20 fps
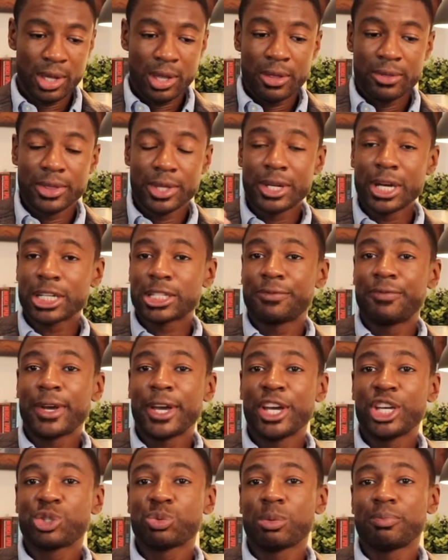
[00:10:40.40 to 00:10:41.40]
The next
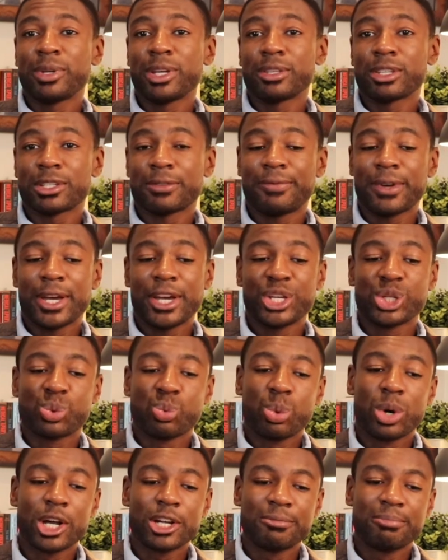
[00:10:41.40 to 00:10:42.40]
phase would be this phase
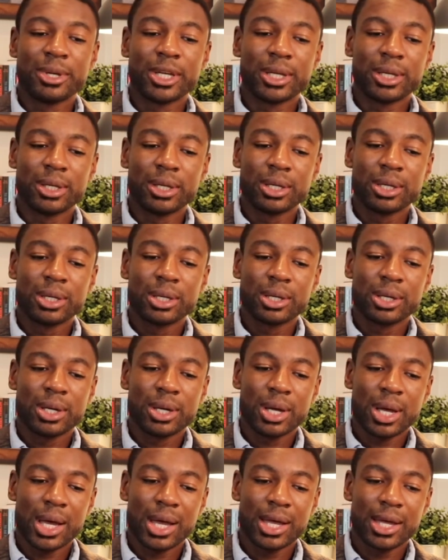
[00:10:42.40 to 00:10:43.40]
1B.
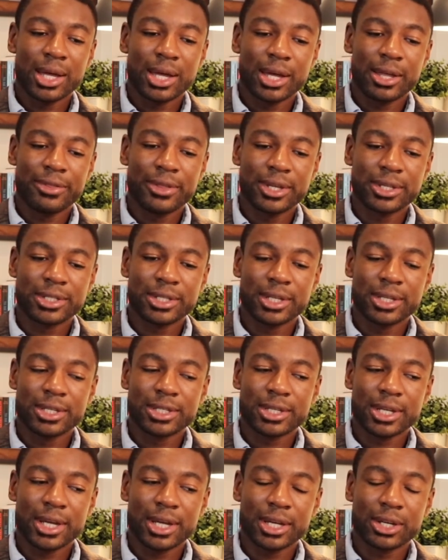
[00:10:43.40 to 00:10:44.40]
This
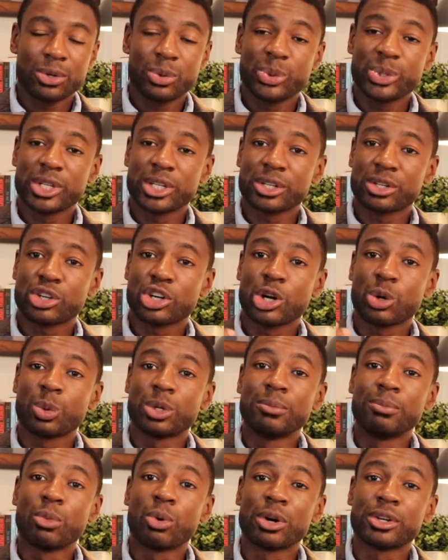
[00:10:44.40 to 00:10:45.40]
is going to occur
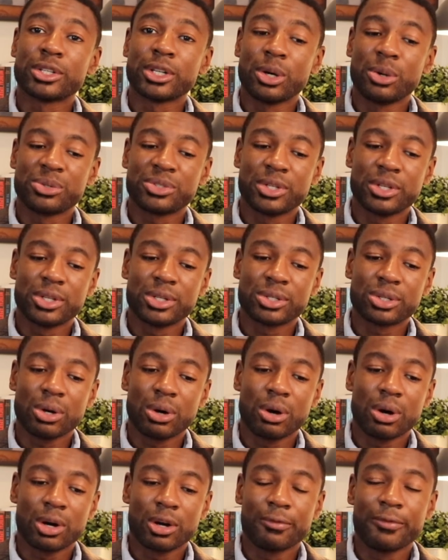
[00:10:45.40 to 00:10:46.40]
when more doses
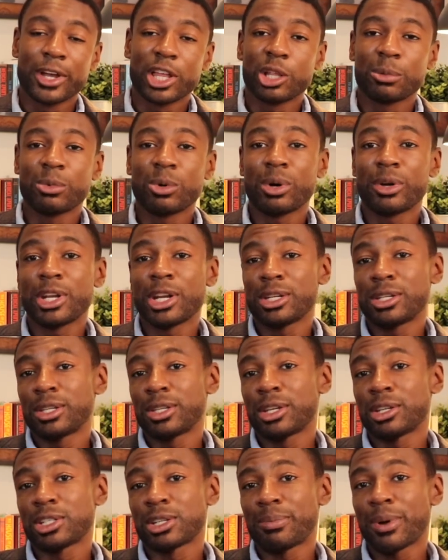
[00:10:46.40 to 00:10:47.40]
are available, and then
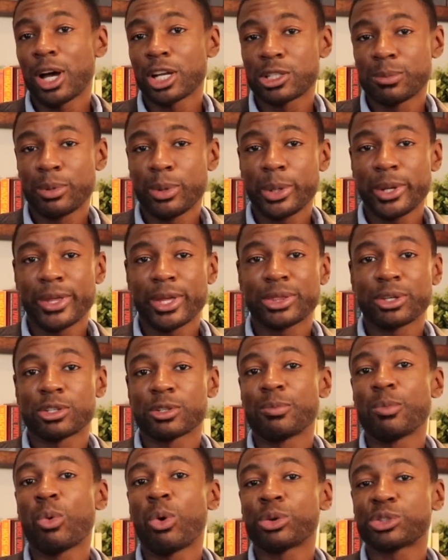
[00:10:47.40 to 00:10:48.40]
there's a possibility that there's
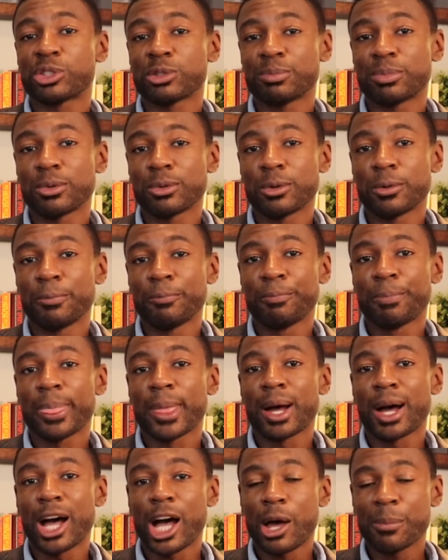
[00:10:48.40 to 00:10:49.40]
multiple
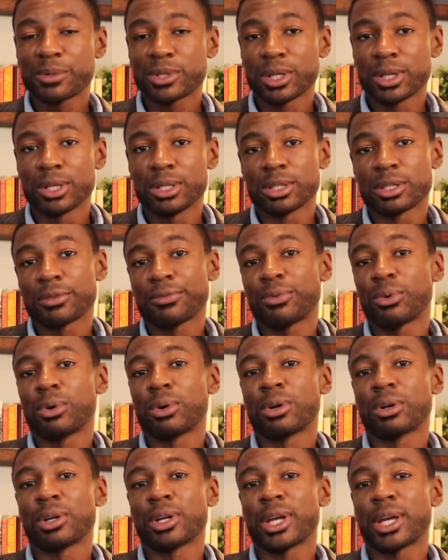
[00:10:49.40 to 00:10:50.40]
options
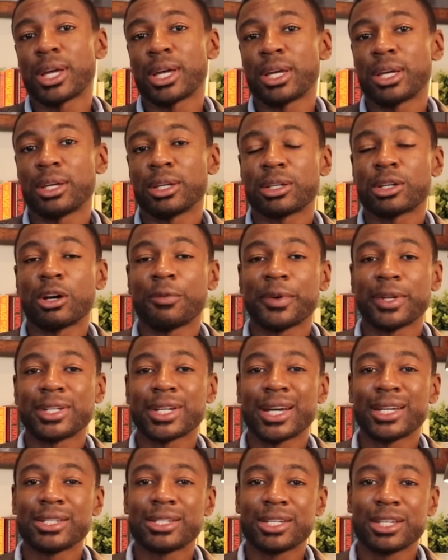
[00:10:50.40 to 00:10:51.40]
for a
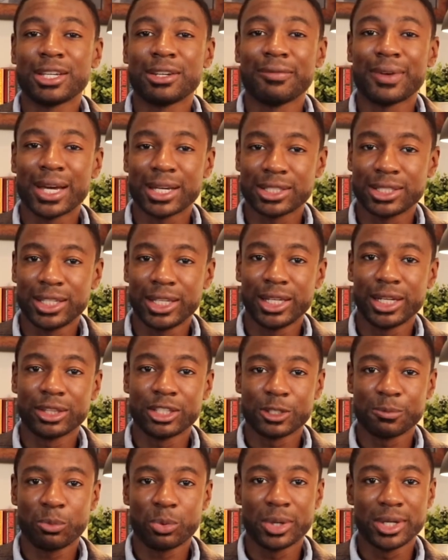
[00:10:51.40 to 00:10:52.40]
COVID-19 vaccine at
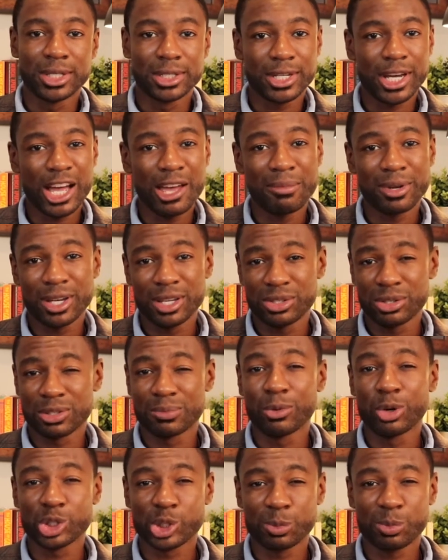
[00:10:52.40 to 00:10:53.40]
this point in time, because there's
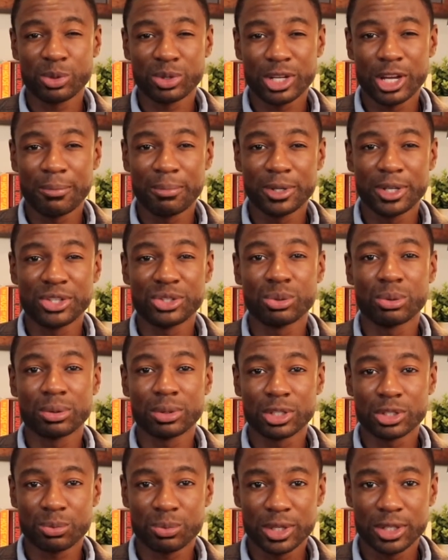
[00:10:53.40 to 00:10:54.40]
multiple companies doing
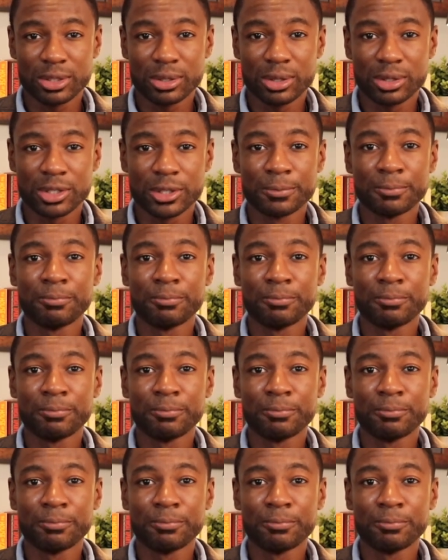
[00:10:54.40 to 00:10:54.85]
this research